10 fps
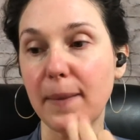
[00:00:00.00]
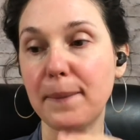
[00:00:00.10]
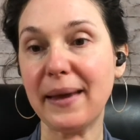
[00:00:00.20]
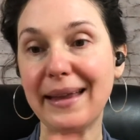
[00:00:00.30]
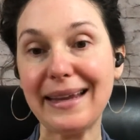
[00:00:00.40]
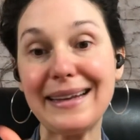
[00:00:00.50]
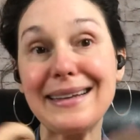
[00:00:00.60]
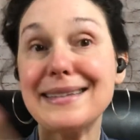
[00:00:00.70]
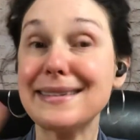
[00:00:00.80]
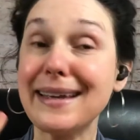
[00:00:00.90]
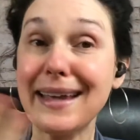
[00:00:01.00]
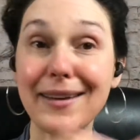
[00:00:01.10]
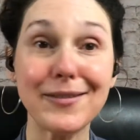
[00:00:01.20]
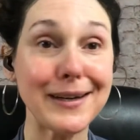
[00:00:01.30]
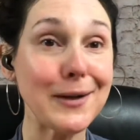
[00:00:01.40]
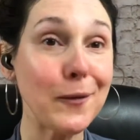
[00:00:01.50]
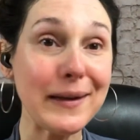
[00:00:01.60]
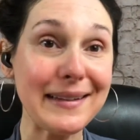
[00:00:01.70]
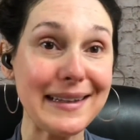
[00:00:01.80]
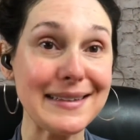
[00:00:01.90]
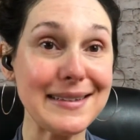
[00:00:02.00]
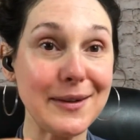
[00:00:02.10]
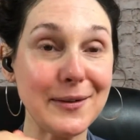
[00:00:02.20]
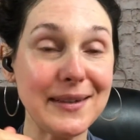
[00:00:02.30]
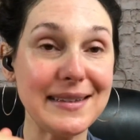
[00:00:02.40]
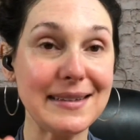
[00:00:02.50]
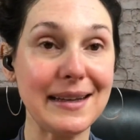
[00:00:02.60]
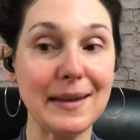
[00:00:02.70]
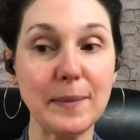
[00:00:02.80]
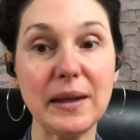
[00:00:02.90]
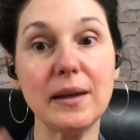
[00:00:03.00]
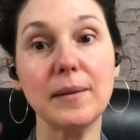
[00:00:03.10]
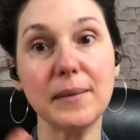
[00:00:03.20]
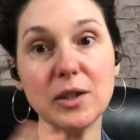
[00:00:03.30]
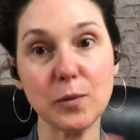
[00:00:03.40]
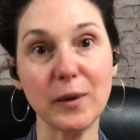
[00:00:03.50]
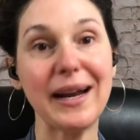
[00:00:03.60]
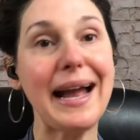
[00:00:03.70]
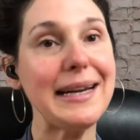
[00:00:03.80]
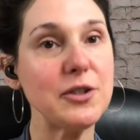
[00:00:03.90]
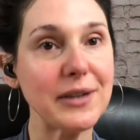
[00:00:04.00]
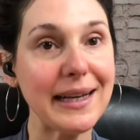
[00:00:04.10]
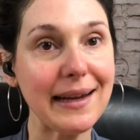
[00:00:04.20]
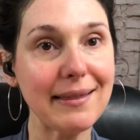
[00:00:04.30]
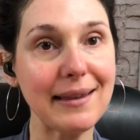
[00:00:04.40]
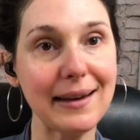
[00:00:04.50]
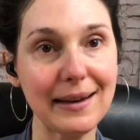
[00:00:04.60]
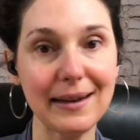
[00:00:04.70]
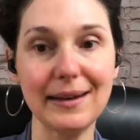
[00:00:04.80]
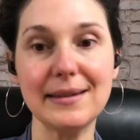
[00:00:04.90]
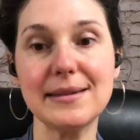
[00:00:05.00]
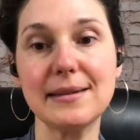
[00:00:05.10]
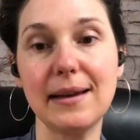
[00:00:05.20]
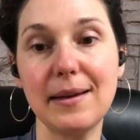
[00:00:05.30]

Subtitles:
but it is, again, very oily, so it's going to be much more hydrating than it is